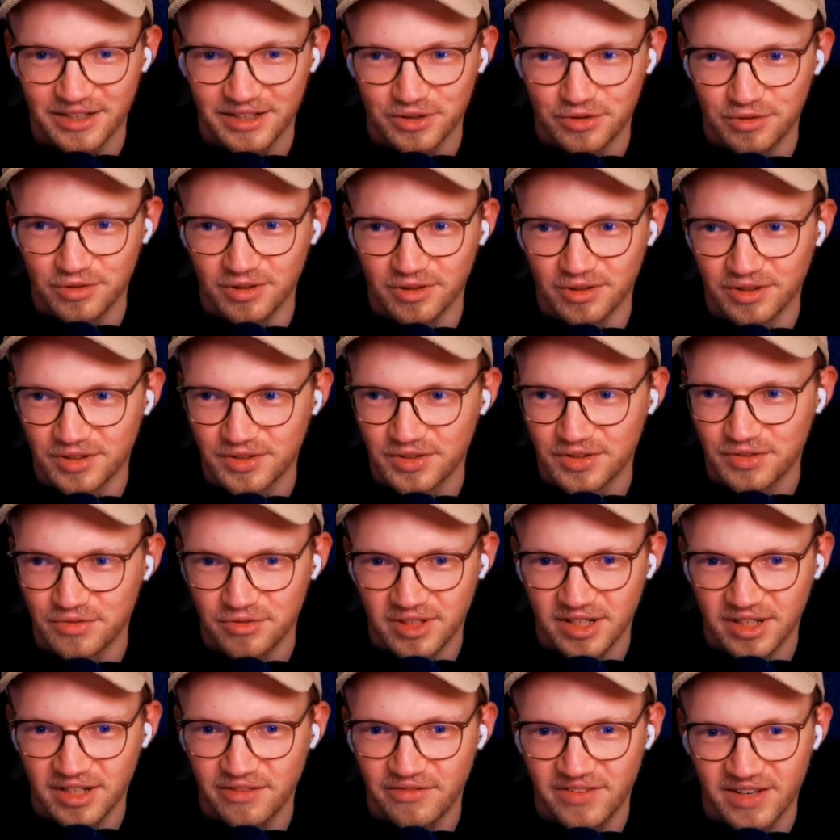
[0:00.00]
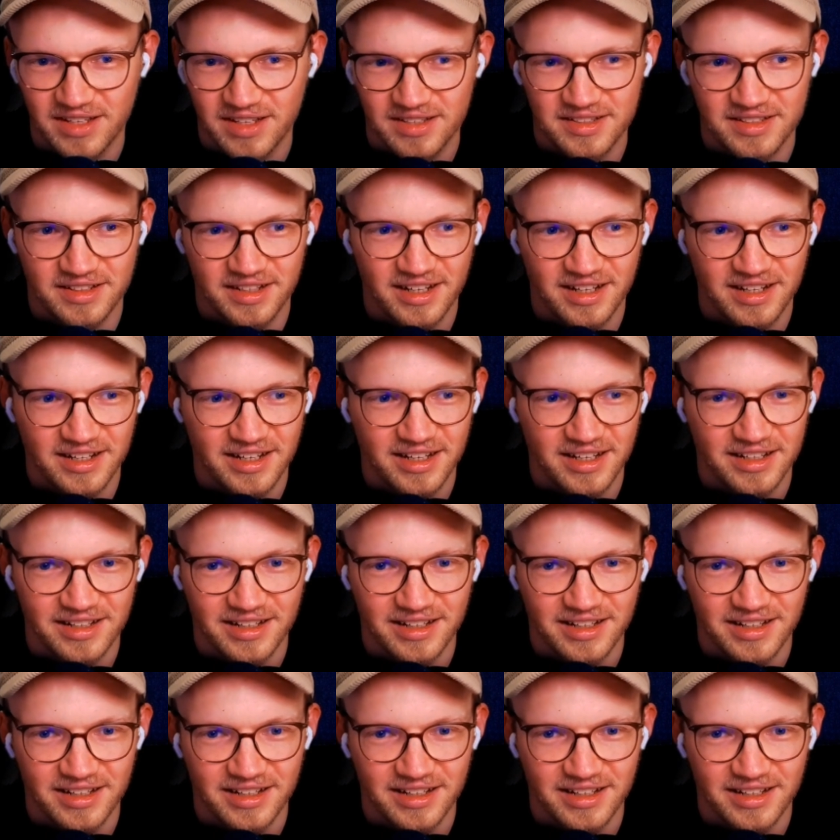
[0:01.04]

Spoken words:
looks really fascinating.